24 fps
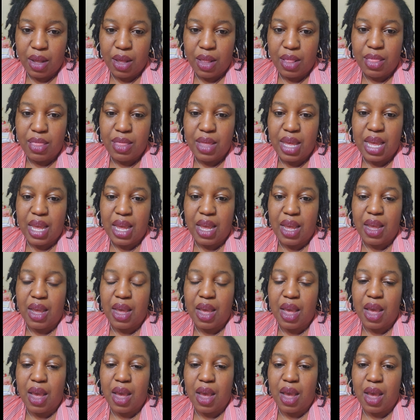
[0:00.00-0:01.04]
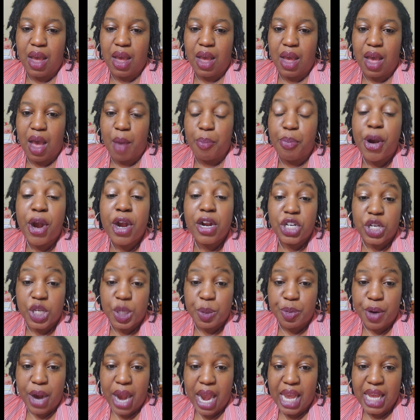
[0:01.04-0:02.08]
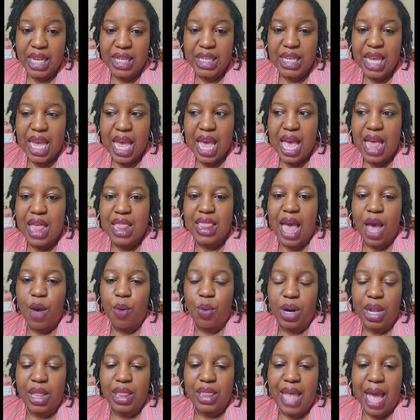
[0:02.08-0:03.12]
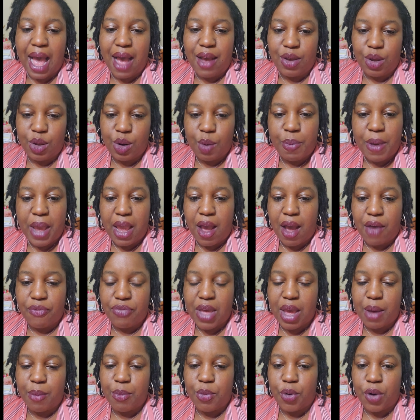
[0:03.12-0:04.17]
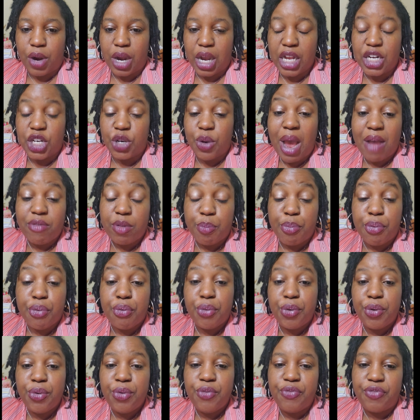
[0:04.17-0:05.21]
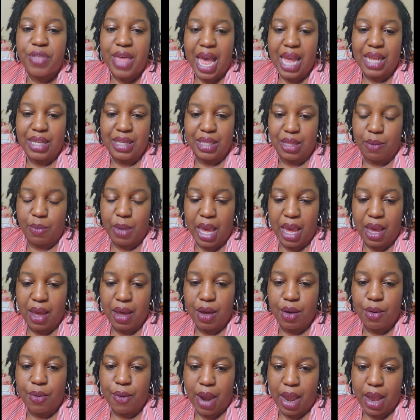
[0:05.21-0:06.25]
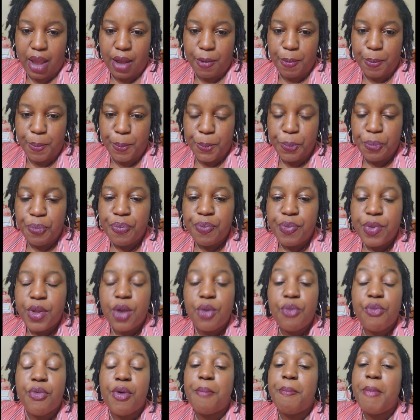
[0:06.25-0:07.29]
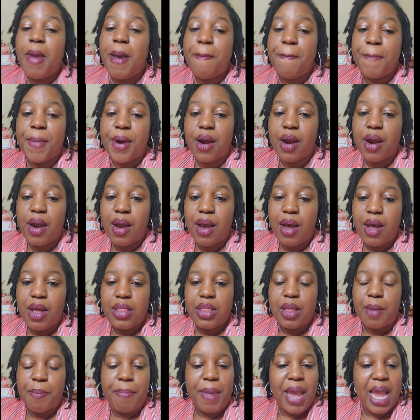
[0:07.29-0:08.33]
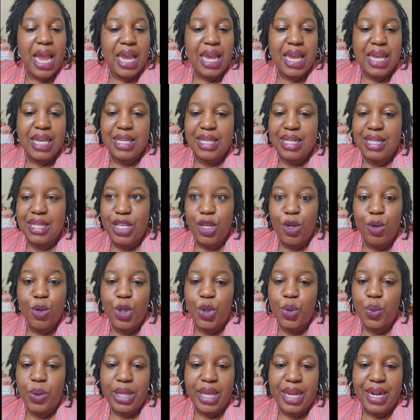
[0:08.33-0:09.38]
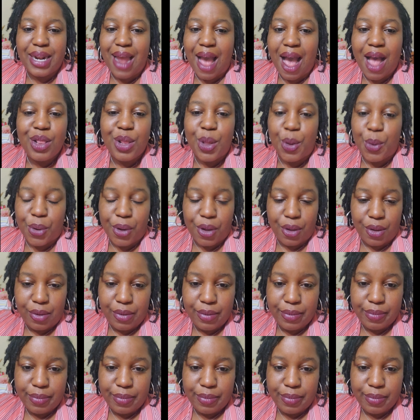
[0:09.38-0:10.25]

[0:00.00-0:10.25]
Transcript: a purchase price that would allow you to pay off that mortgage. You have to prove that to the bank, right? Remember, the bank is usually not local.